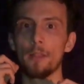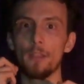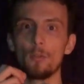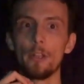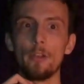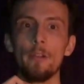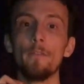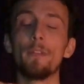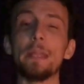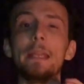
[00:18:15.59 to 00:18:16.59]
the audio
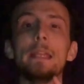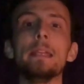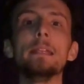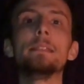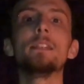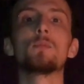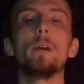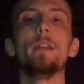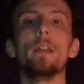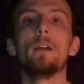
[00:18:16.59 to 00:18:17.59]
for the easiest
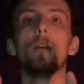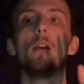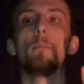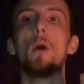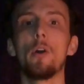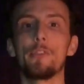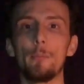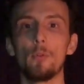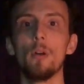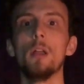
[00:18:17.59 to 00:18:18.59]
way
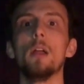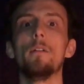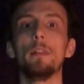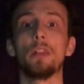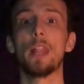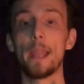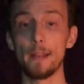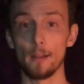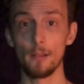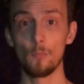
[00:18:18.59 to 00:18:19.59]
possible
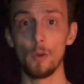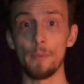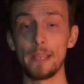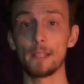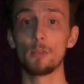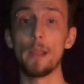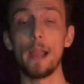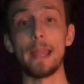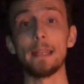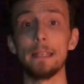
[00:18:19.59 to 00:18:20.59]
later when we get to
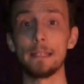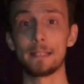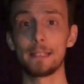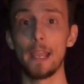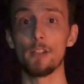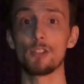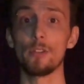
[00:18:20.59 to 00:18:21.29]
our editing stage.